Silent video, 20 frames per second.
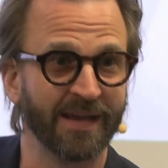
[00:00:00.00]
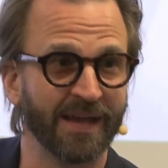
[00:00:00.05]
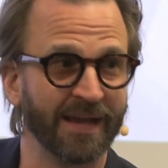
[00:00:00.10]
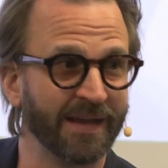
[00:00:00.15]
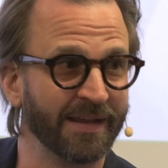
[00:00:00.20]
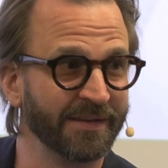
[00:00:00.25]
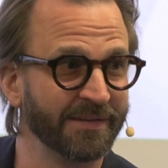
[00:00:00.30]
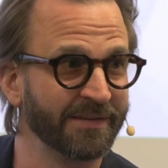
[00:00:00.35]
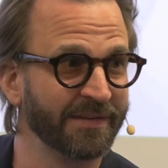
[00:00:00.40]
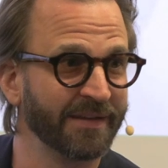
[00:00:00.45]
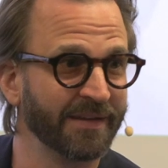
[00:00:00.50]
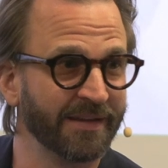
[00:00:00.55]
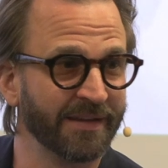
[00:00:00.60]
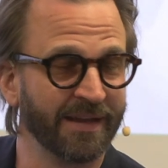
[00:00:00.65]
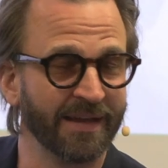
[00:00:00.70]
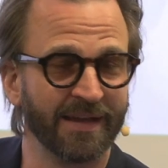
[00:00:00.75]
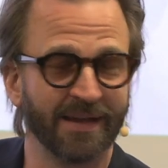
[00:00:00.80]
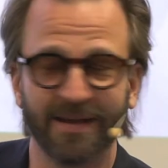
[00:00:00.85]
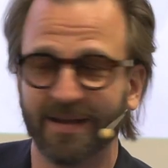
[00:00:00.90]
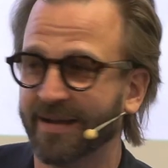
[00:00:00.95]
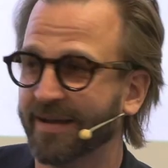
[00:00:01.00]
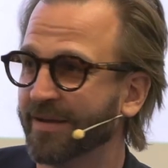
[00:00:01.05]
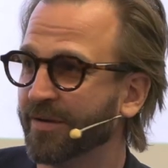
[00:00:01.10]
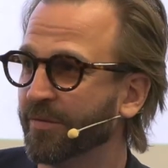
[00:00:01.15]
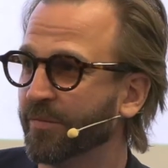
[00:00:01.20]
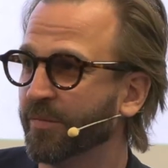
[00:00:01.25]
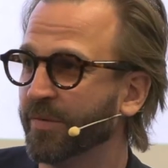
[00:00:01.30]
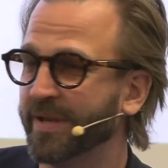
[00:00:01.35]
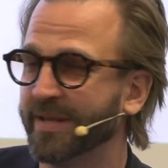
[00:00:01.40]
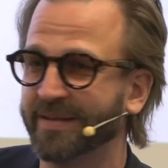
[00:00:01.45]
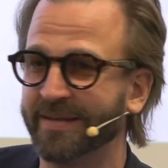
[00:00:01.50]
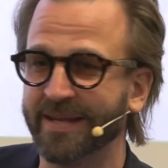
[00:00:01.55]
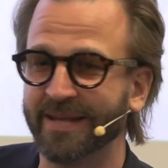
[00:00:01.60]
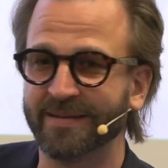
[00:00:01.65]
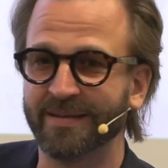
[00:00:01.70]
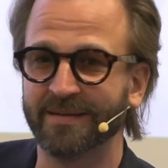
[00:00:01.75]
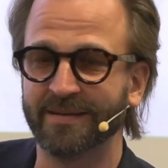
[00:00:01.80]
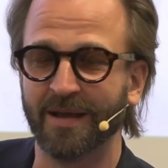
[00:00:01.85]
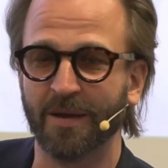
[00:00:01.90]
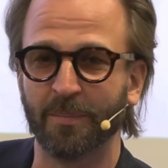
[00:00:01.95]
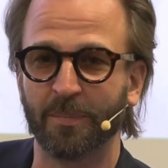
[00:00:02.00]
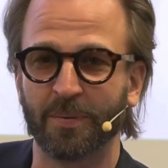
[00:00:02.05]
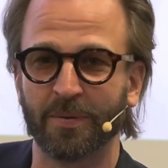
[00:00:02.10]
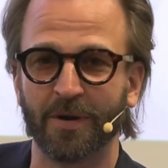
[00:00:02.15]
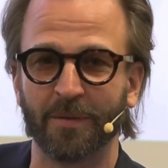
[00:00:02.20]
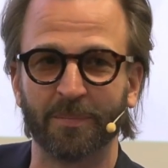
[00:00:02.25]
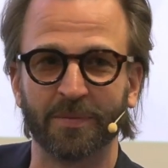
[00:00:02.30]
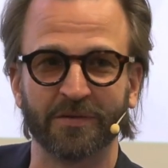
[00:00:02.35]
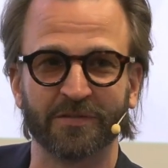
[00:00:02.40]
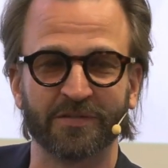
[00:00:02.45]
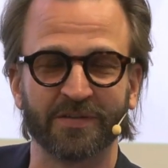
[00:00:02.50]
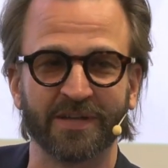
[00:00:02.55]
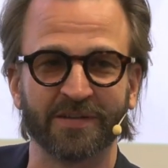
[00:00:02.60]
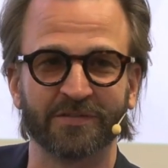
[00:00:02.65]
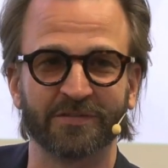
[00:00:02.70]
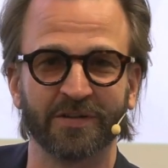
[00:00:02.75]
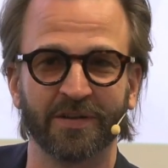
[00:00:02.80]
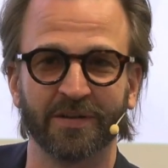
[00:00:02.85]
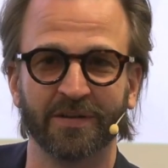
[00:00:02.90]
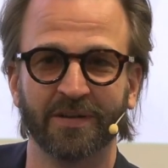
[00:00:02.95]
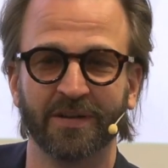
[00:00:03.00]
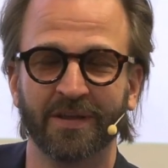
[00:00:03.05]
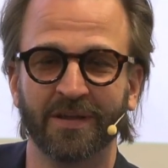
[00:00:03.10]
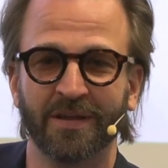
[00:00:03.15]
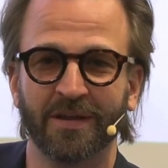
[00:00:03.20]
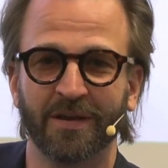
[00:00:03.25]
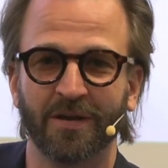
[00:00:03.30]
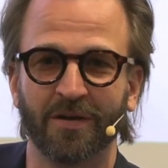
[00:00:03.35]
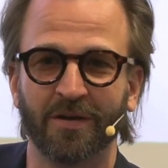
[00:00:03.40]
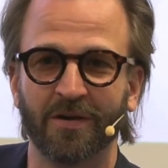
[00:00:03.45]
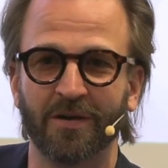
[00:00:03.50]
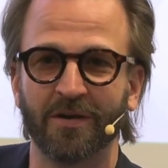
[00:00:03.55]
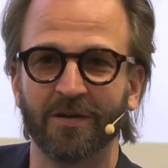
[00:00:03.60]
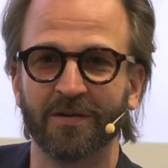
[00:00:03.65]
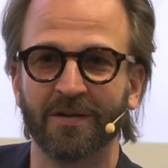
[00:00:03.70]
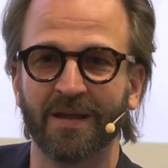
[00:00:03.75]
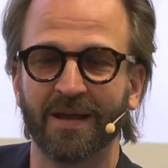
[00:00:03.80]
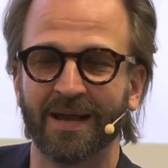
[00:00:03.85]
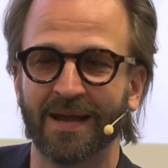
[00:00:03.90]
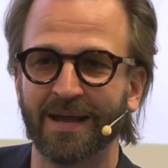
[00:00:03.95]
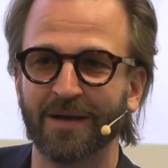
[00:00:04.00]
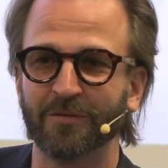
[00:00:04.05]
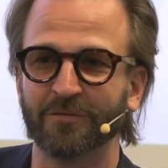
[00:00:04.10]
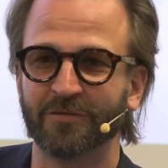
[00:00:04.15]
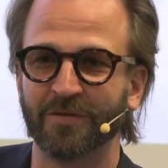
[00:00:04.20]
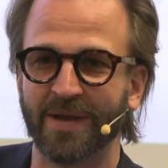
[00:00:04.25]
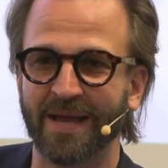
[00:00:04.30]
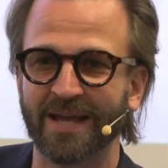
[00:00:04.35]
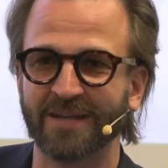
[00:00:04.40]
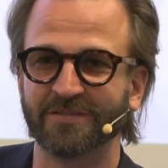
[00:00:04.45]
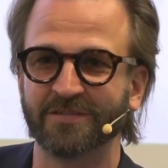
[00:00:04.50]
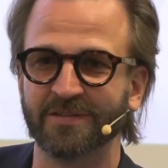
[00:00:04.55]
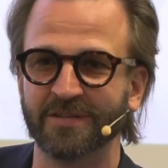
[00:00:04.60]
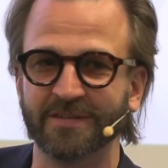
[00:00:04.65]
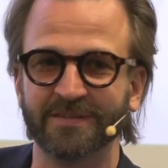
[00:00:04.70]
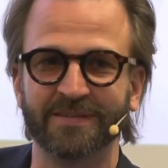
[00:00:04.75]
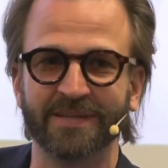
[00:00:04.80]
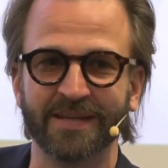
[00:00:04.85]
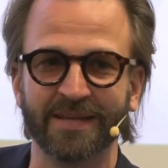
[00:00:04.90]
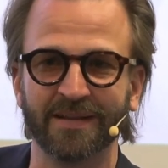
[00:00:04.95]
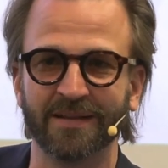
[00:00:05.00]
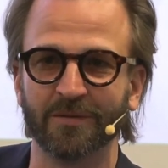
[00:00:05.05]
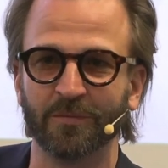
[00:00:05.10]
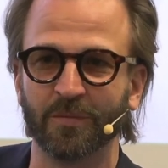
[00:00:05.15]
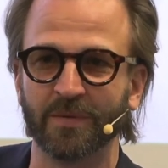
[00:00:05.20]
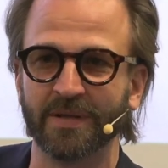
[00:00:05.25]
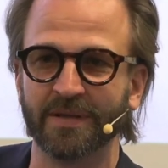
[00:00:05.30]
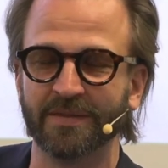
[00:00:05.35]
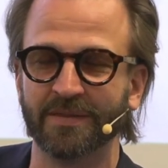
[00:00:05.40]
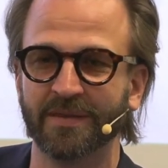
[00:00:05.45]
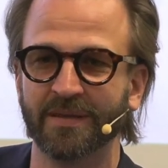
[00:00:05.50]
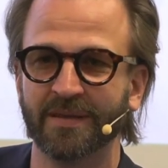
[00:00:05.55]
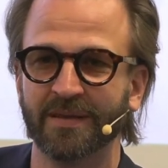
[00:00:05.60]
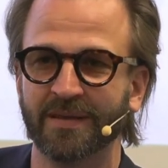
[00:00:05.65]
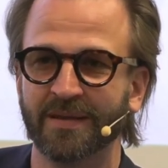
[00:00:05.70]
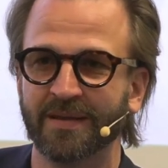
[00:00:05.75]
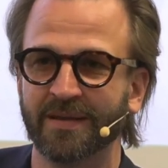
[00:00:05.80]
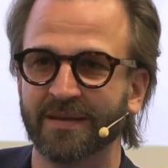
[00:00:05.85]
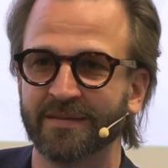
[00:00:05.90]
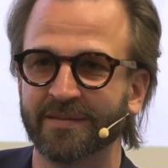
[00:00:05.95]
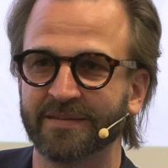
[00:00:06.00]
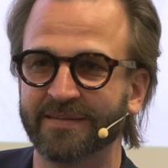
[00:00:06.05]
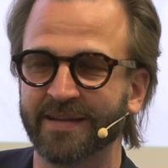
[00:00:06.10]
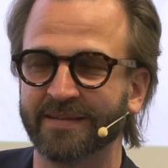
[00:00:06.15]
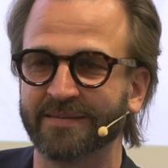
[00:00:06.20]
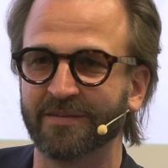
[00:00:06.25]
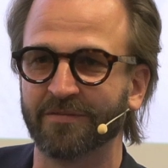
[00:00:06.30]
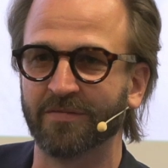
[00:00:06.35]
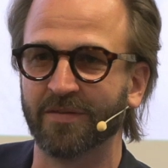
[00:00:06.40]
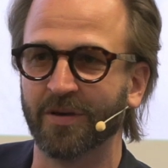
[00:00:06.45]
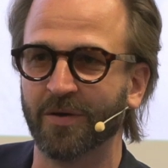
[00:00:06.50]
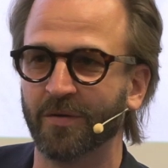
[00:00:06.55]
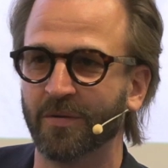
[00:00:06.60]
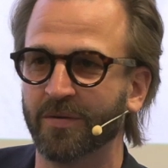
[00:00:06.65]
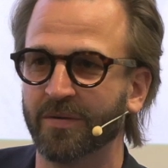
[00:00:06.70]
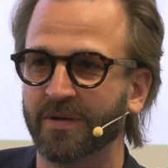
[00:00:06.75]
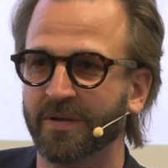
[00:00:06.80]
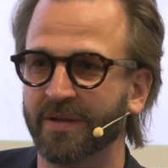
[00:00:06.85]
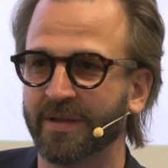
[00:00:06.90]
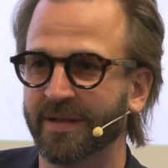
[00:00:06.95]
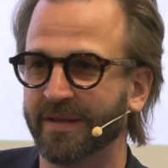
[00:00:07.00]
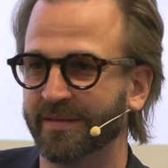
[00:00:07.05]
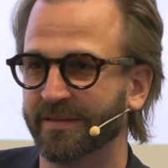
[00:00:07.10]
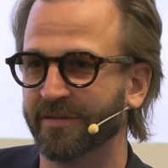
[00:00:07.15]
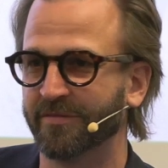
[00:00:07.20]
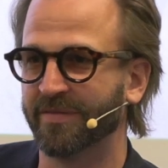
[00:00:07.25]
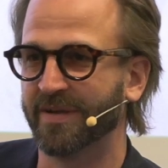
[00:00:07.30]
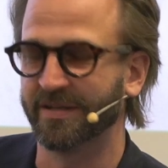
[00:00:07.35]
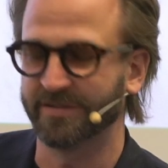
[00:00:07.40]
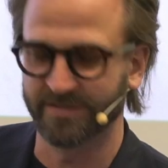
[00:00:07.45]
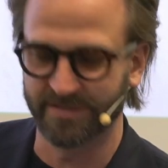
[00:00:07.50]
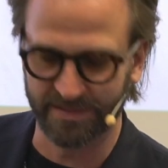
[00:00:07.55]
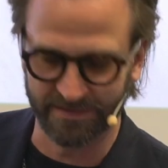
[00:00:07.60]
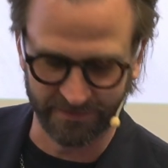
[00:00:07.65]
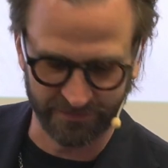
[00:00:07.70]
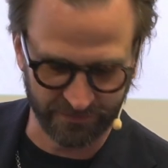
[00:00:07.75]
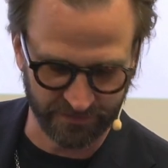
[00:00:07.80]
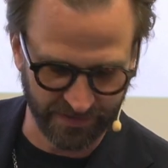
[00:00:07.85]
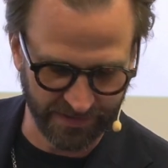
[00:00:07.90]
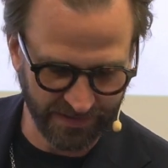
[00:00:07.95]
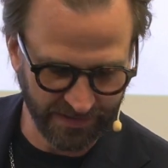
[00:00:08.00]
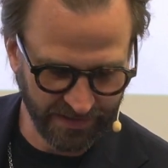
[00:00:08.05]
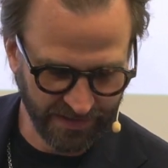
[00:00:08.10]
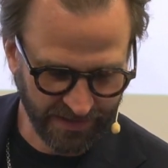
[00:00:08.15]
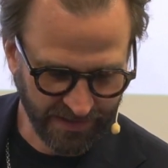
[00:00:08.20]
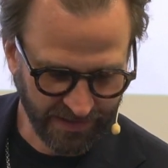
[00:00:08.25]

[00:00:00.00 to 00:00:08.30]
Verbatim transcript: and uh, we needed a proper session on how to actually deal with the data flow in the fashion industry.